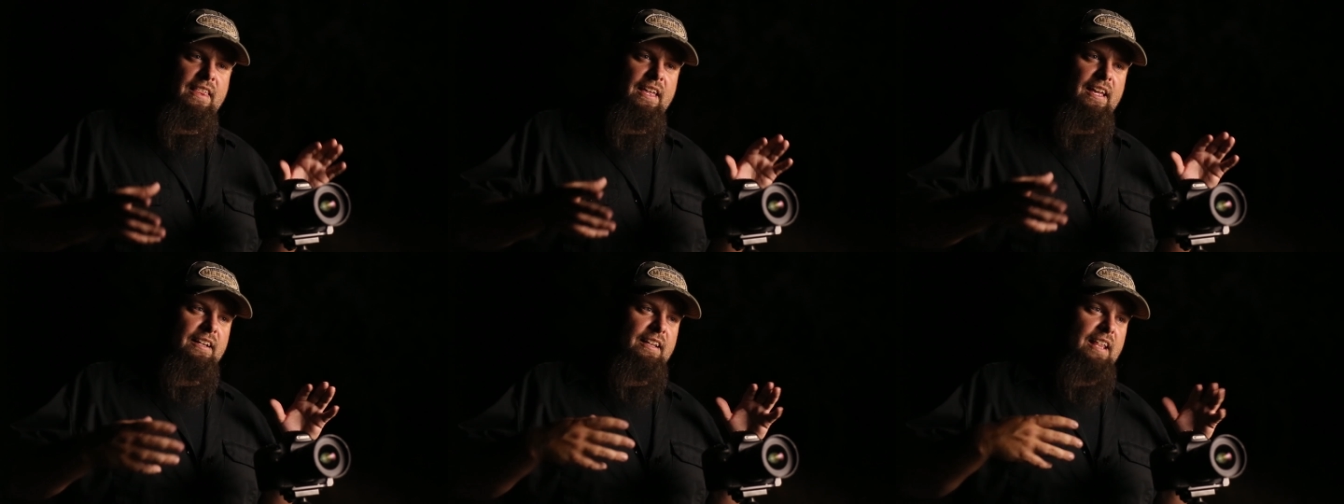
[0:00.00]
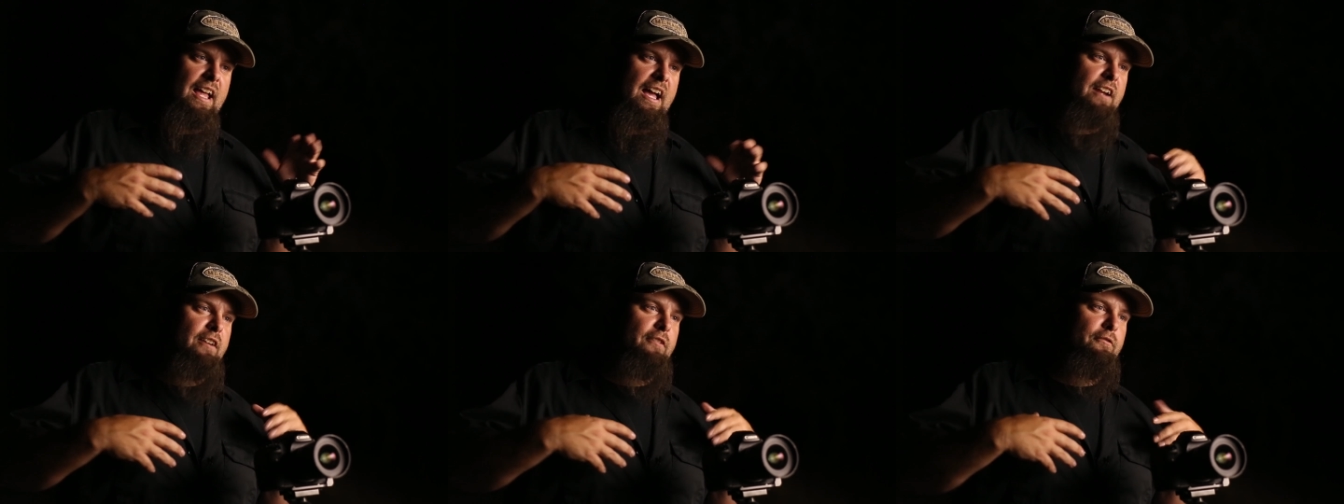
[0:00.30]
that
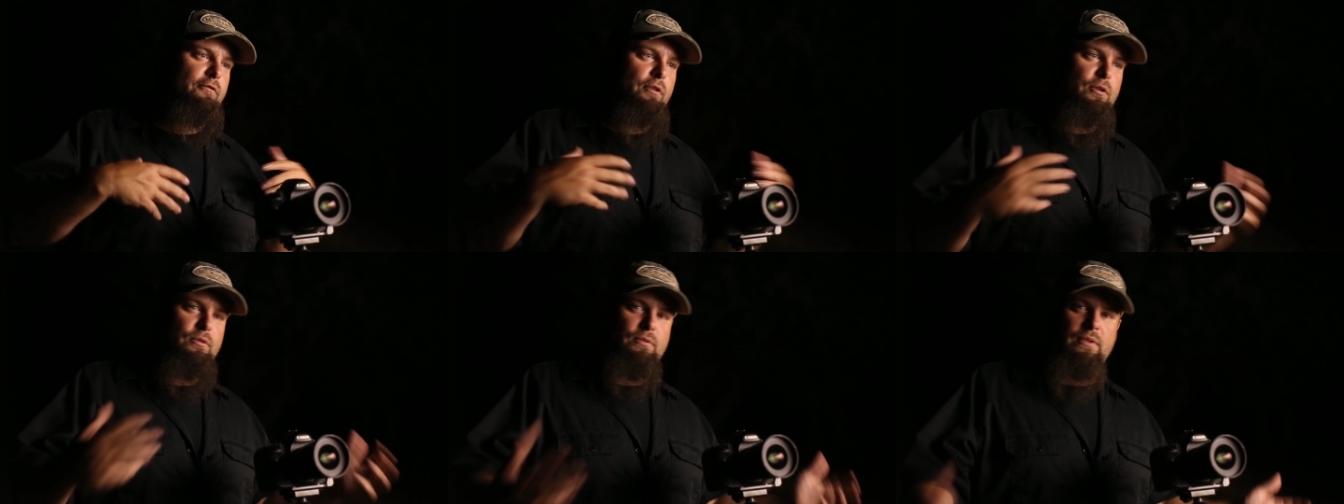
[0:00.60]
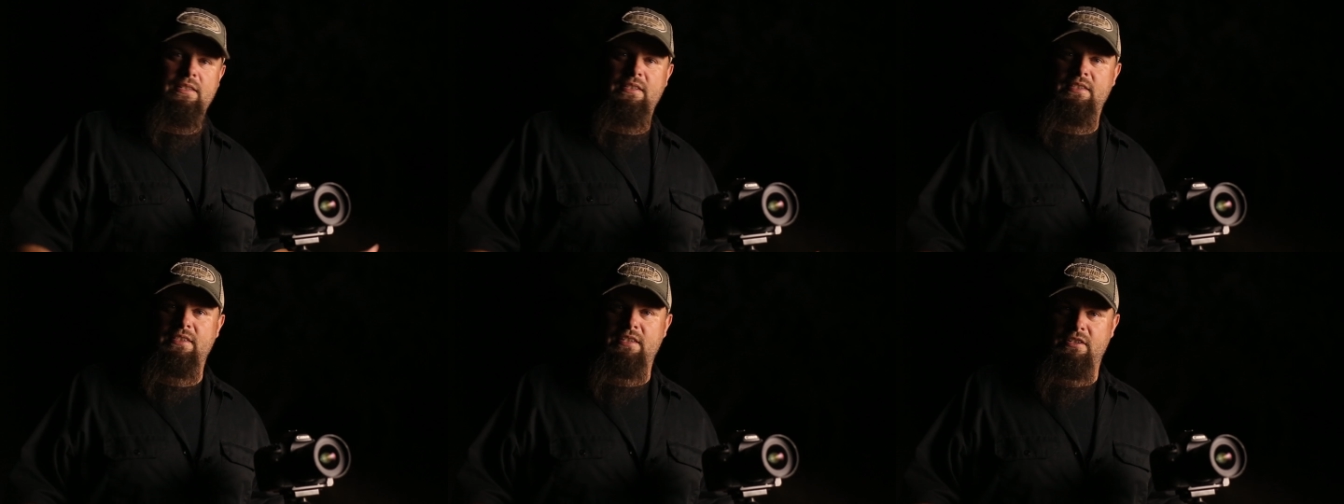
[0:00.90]
kind of
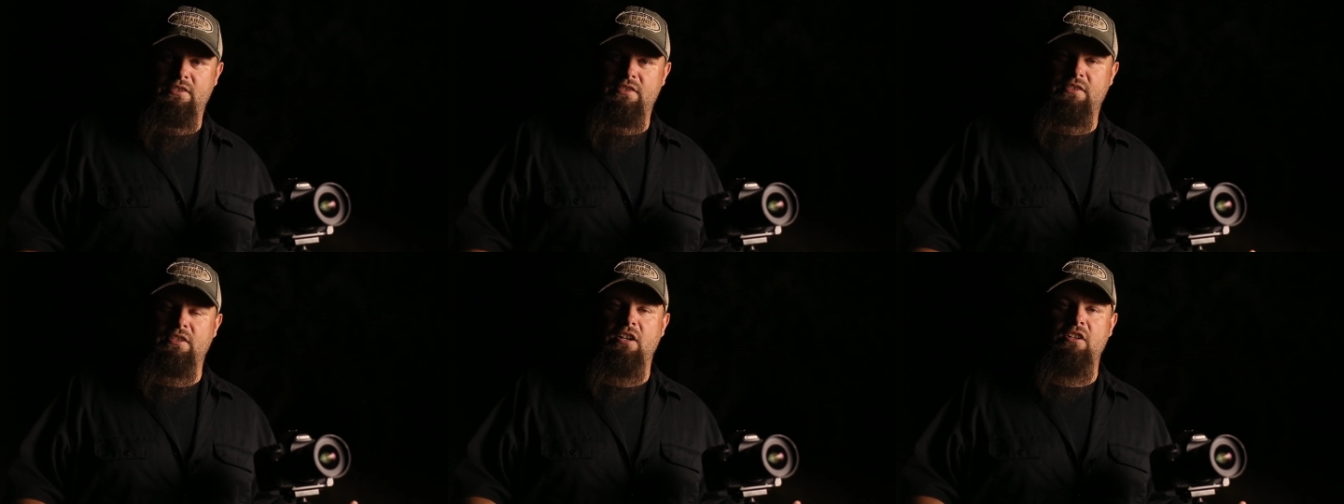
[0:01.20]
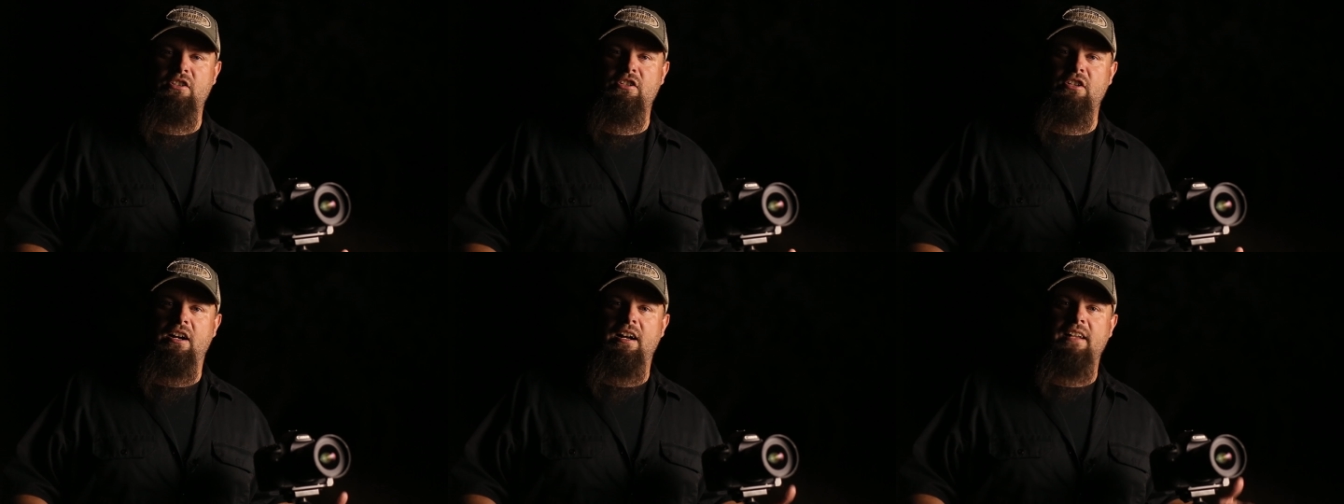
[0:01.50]
ruins their
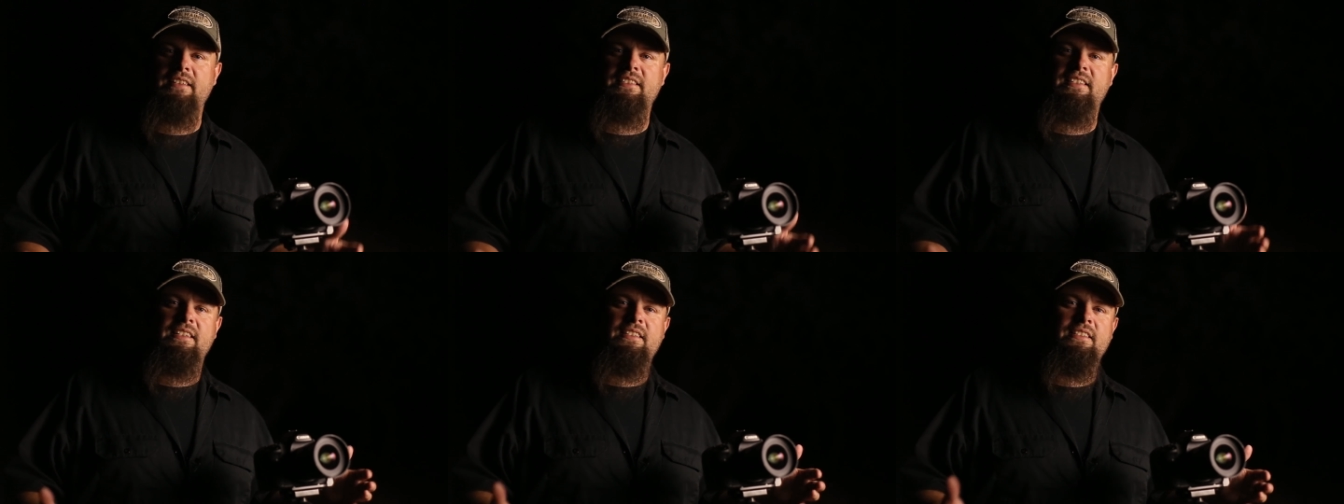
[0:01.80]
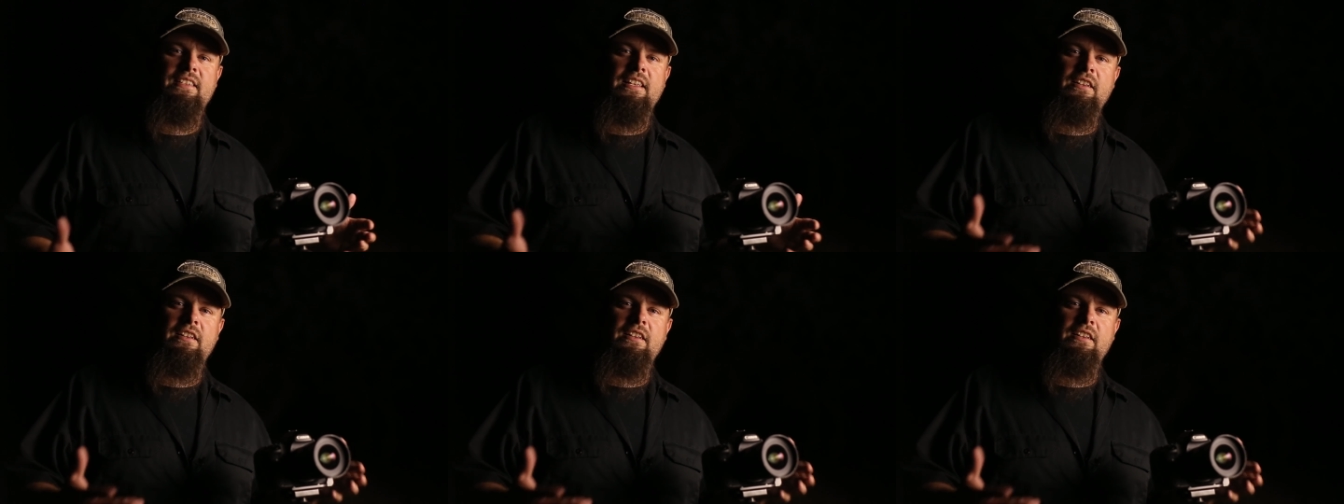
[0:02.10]
star shots is